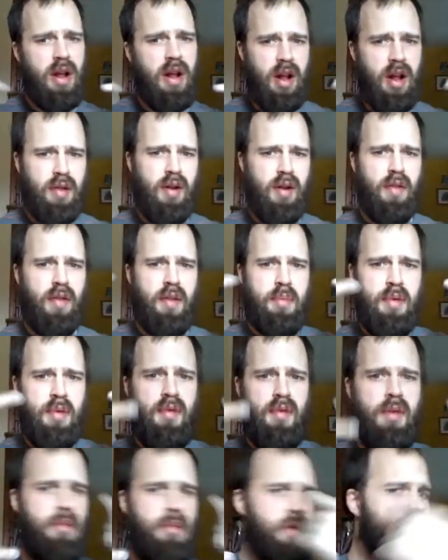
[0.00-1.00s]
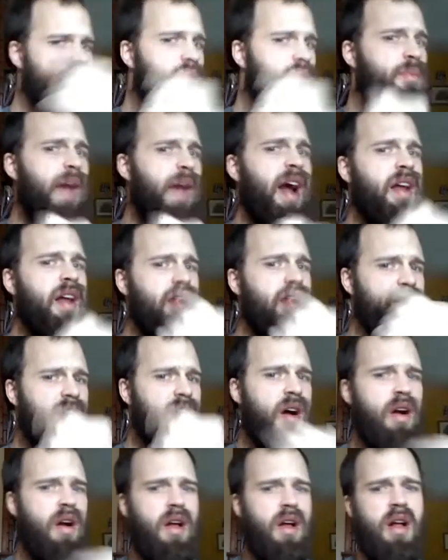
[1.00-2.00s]
around the perimeter of the back of the
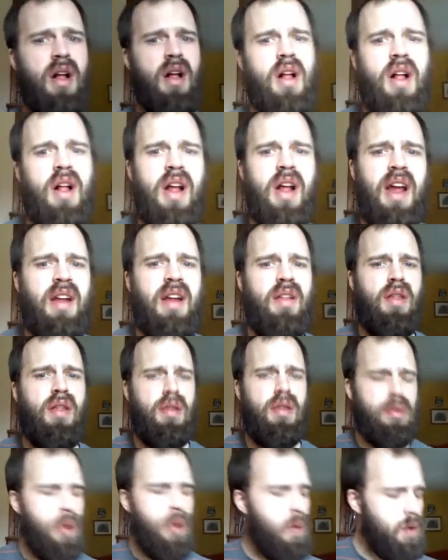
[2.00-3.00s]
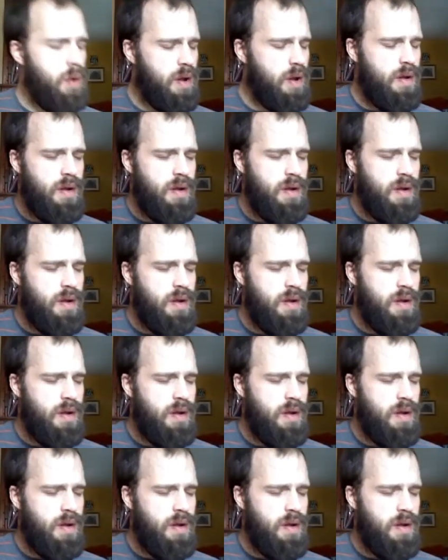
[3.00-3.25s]
tongue into the throat.